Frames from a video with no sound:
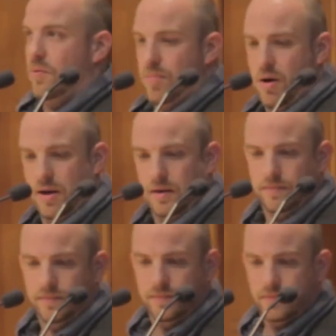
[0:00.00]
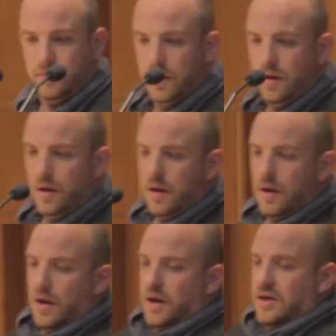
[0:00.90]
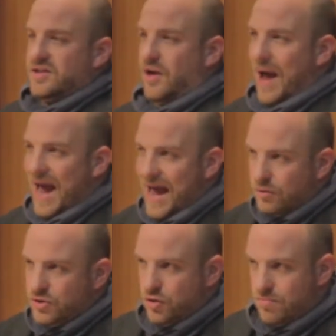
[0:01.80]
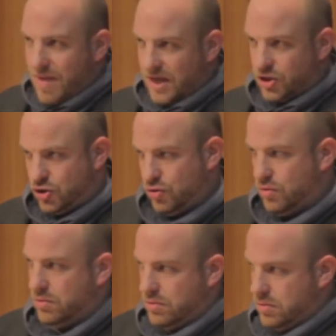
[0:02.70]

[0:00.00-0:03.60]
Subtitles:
buy you. So how do you make sure